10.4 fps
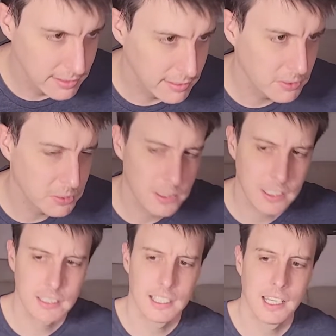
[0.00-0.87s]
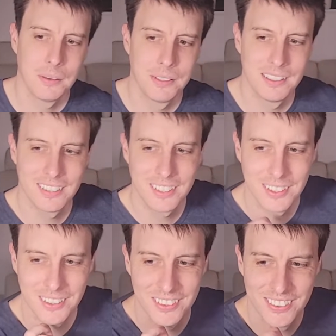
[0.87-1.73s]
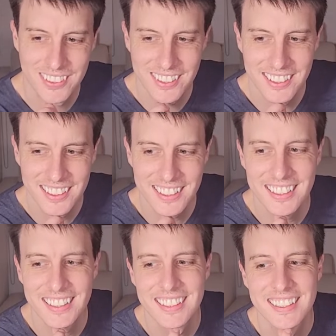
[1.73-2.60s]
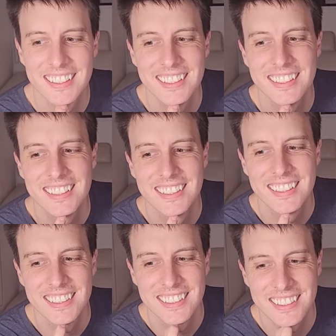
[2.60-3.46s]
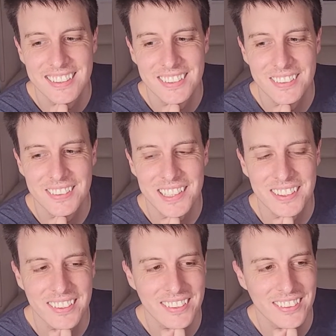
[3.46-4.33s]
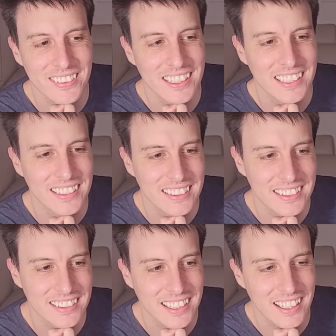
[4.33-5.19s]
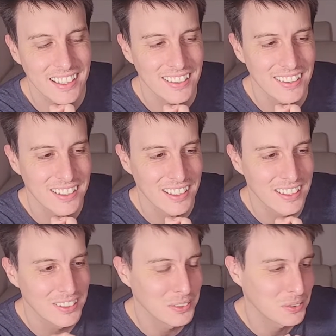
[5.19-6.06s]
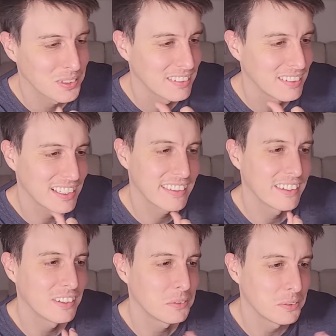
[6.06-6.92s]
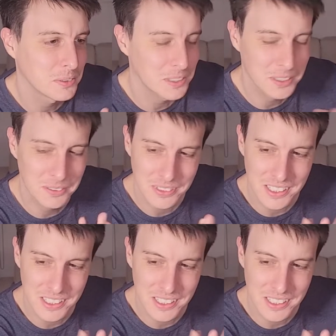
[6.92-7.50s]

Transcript: Is this what happened to you, Rhonda? You knew about the sorting. Did you get a lot of close ones like this before you